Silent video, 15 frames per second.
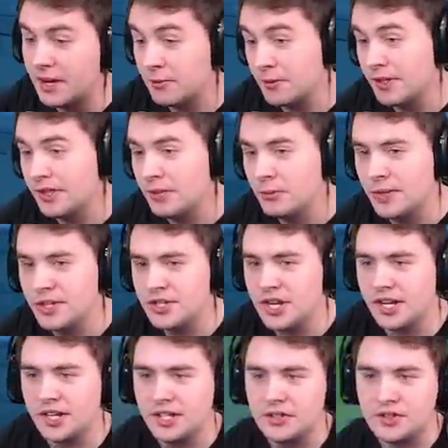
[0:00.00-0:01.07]
really wish I
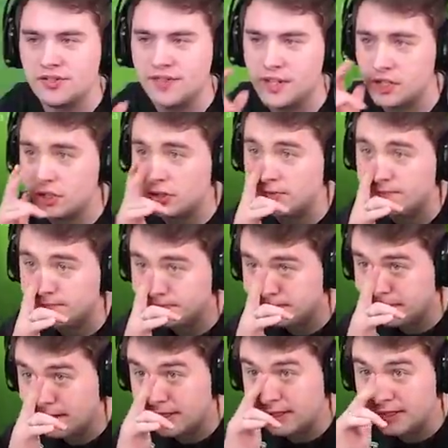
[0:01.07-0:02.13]
could use Fischl.
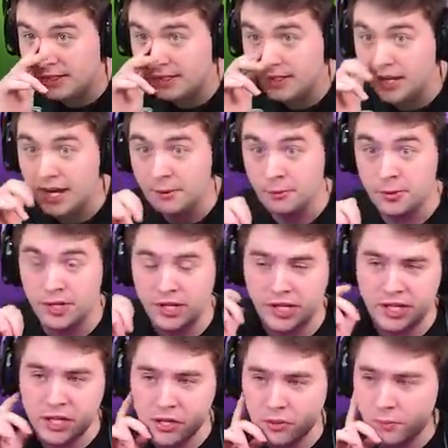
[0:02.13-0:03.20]
I
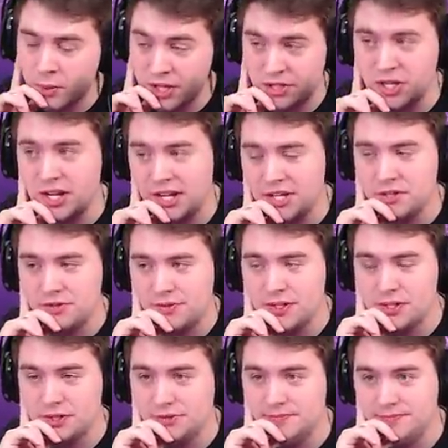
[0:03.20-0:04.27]
really wish I could use
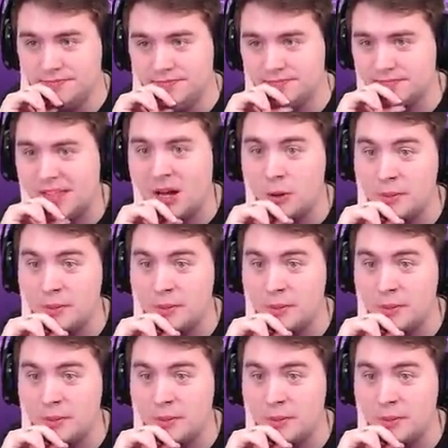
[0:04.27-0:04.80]
Fischl. That would